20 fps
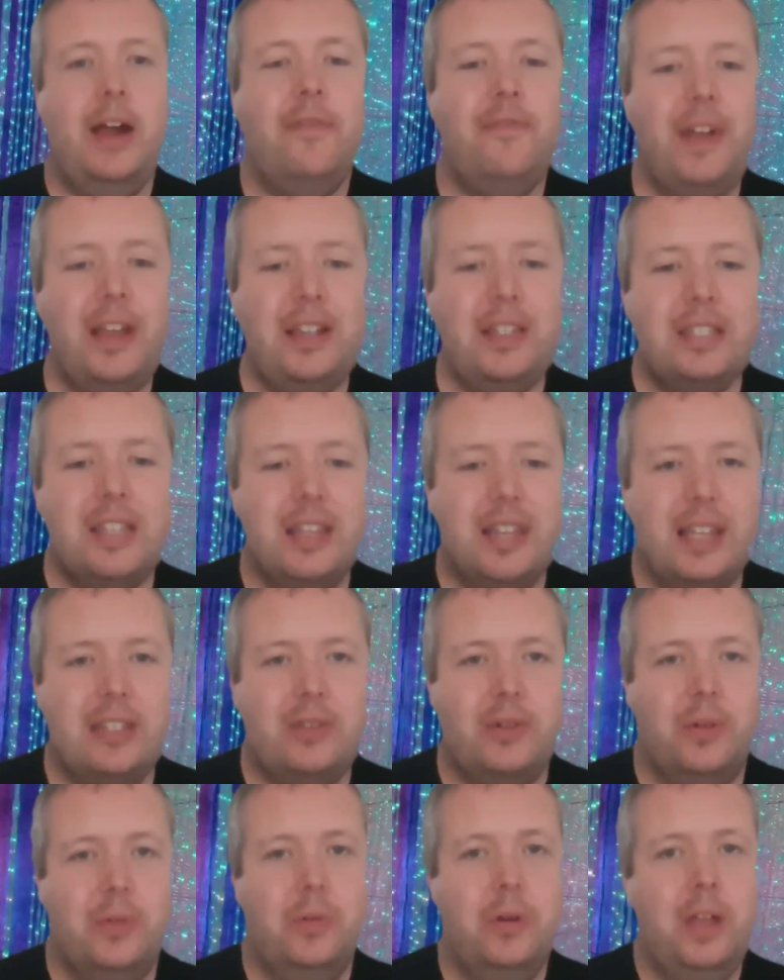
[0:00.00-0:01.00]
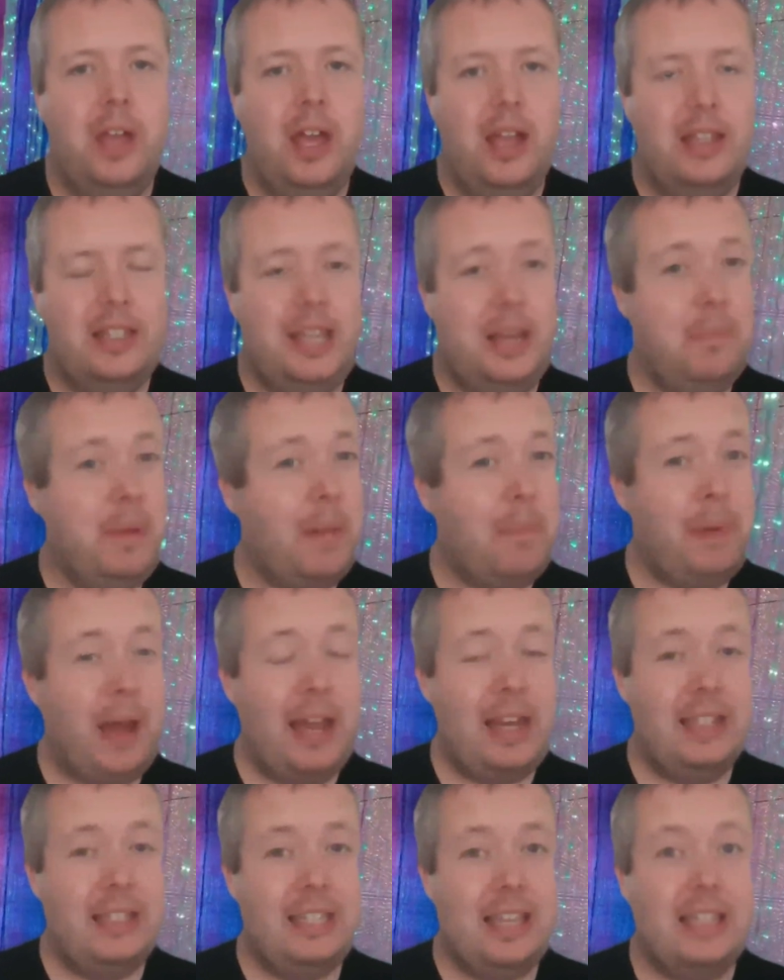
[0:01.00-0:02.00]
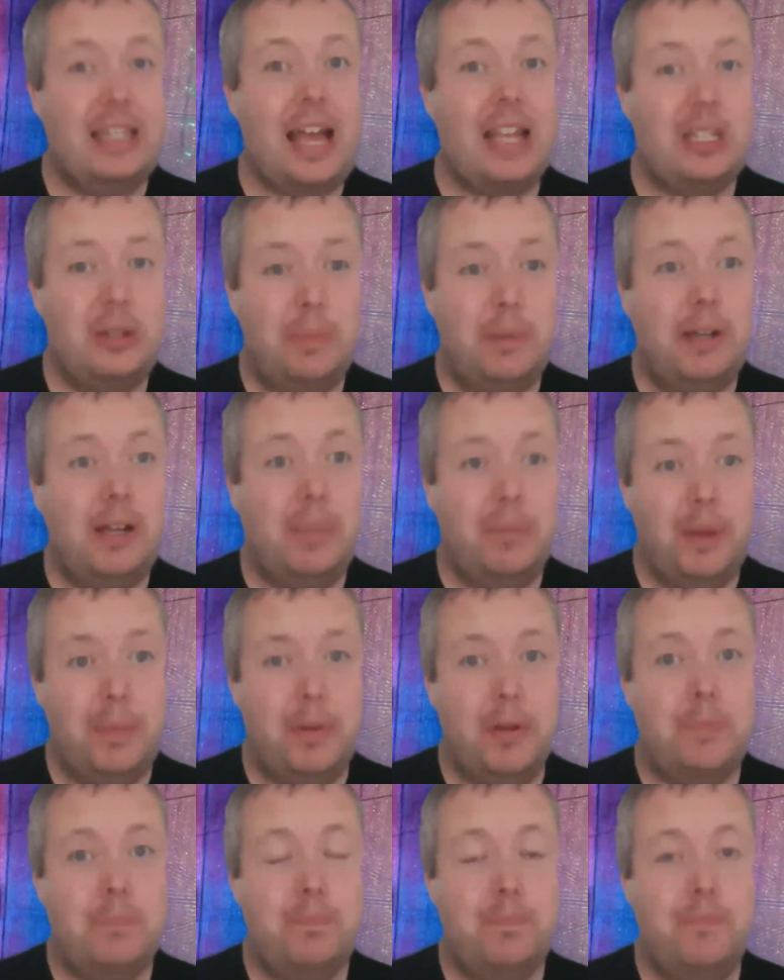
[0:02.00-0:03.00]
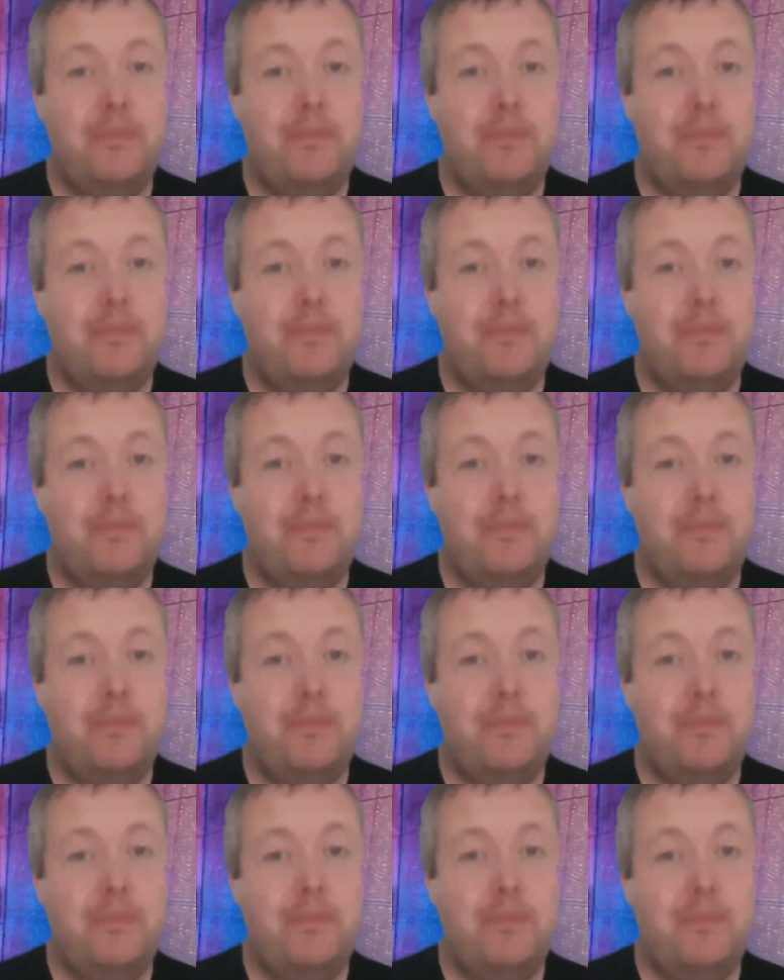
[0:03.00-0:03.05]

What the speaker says: Now, thanks to this all, TeamLab Planets has actually become the most